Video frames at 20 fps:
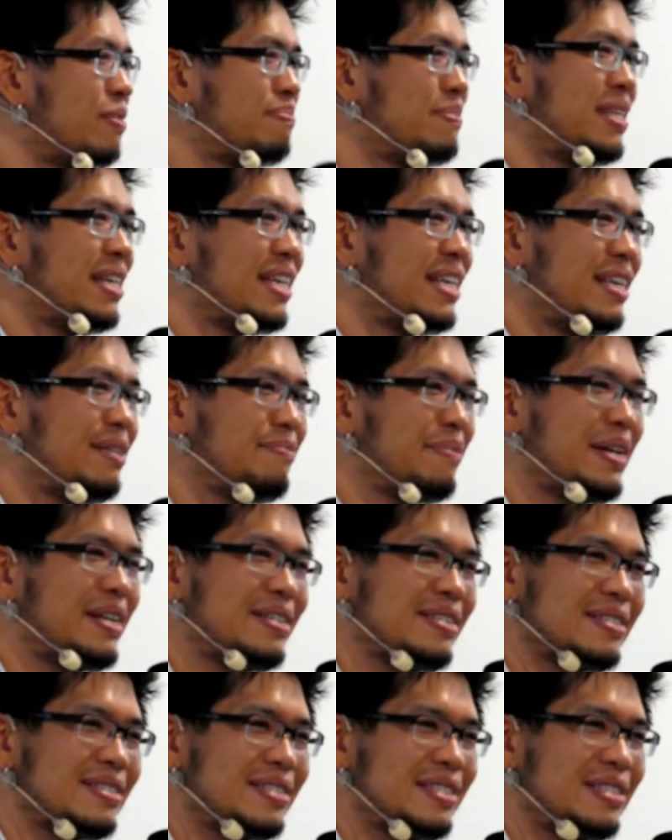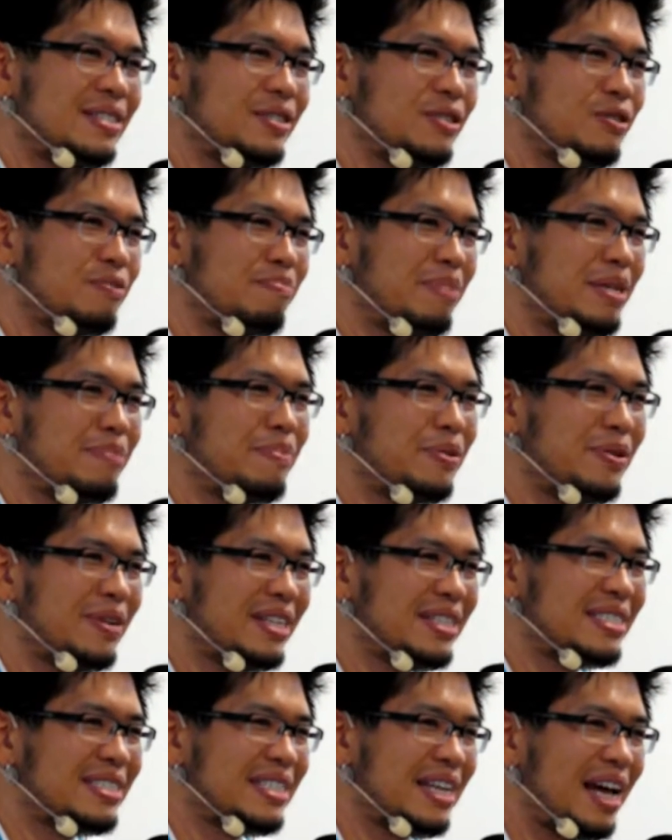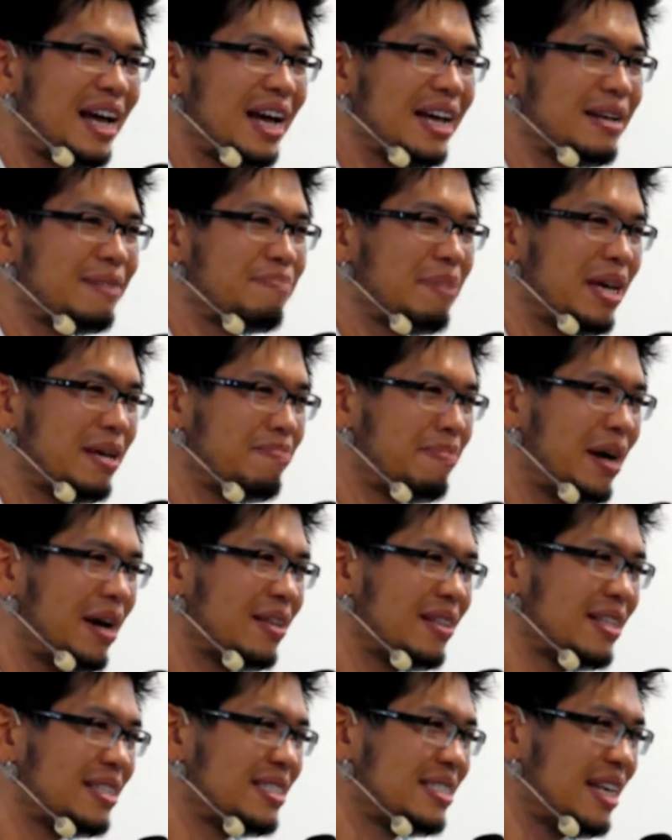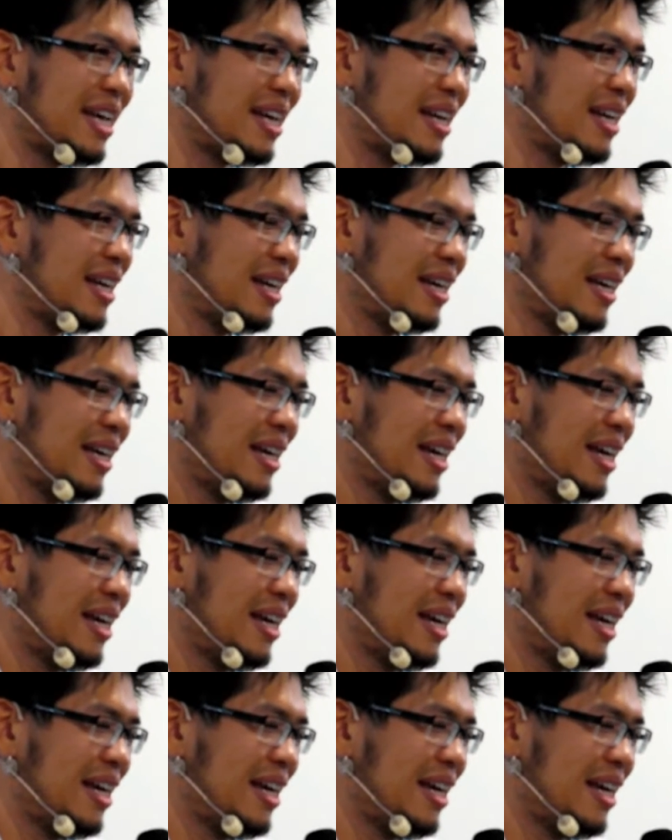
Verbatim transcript: cryptic emails to people inside PayPal that said,